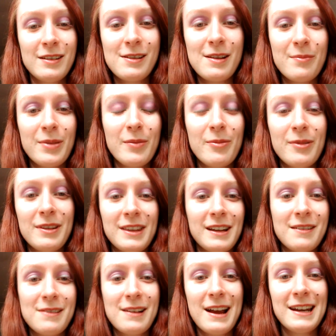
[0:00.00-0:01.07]
some people would
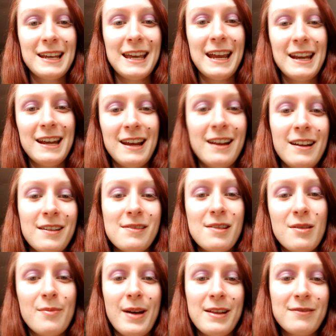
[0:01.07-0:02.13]
think it's kind of kiddie because
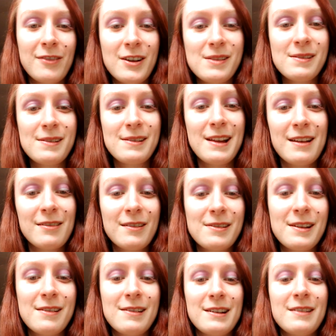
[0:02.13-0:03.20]
of the best friends
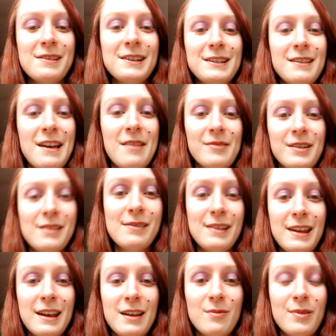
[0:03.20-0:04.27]
necklaces. I used to do that when I was a
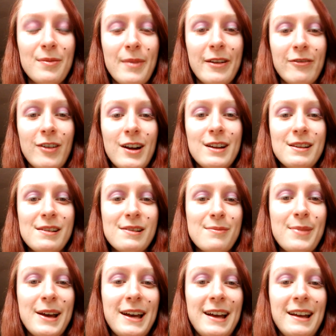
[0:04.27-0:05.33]
kid with my friends,
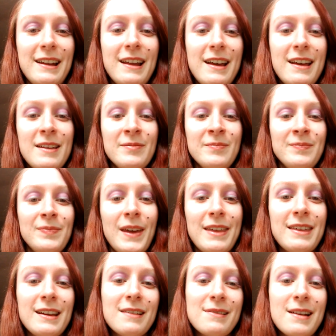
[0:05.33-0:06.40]
but I
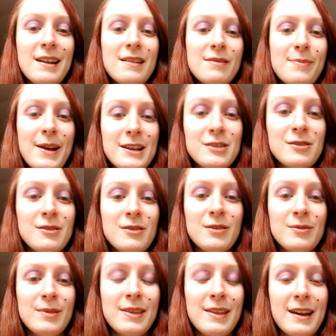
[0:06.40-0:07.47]
think it's kind of
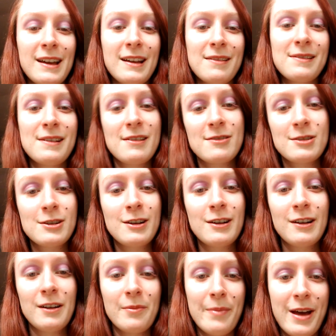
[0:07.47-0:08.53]
special with like a
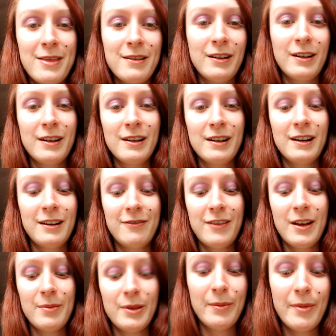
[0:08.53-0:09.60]
sister or mother or a
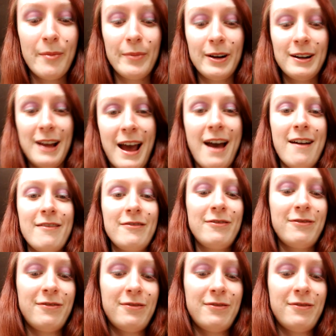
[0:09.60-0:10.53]
family member to have